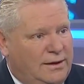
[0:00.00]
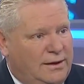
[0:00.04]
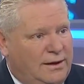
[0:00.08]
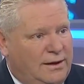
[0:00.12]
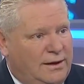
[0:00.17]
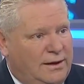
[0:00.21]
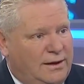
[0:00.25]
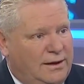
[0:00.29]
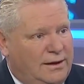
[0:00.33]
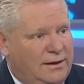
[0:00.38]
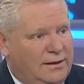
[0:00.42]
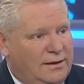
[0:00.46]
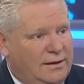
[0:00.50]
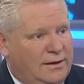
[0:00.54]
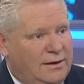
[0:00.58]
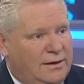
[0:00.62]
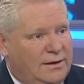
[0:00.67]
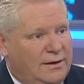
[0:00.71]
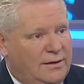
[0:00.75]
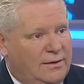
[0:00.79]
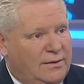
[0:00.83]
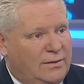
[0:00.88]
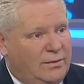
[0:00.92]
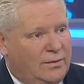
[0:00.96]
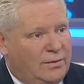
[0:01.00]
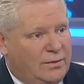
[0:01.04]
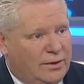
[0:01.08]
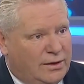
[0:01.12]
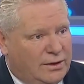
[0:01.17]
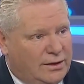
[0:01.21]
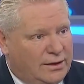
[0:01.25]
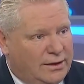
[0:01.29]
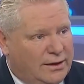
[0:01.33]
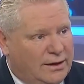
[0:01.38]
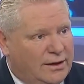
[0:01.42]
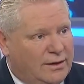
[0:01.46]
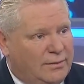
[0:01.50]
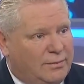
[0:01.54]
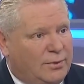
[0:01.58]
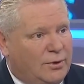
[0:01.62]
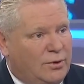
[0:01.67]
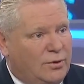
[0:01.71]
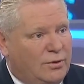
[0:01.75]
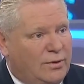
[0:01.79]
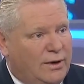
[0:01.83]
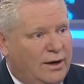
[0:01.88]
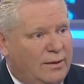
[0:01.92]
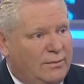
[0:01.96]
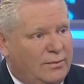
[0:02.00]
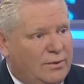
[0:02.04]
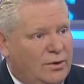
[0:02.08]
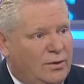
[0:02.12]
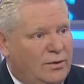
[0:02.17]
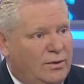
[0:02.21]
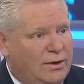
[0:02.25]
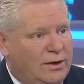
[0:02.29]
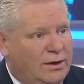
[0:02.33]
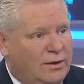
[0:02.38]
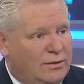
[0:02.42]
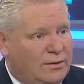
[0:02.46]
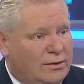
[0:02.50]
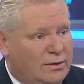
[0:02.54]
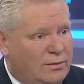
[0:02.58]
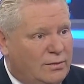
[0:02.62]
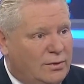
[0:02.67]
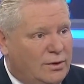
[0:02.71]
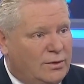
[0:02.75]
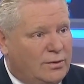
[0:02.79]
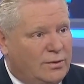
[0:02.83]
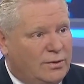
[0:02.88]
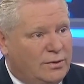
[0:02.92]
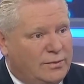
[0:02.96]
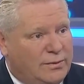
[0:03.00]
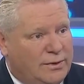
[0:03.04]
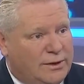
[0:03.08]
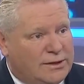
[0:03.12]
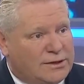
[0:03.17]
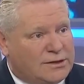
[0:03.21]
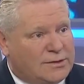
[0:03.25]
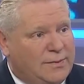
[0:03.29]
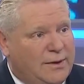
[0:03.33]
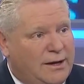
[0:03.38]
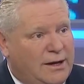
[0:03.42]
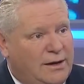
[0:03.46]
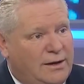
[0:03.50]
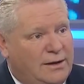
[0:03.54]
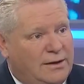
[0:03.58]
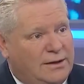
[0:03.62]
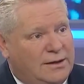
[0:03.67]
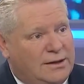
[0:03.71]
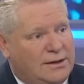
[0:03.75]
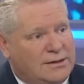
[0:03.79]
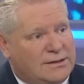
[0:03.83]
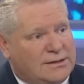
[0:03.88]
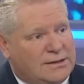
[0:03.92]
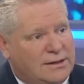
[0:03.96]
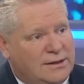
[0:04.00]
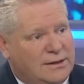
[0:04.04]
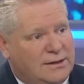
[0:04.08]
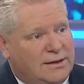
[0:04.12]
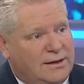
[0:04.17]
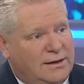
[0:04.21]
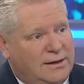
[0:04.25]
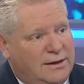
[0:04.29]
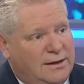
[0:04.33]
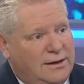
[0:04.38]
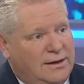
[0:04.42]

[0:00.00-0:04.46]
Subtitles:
And we're going to get a program going to work with municipalities and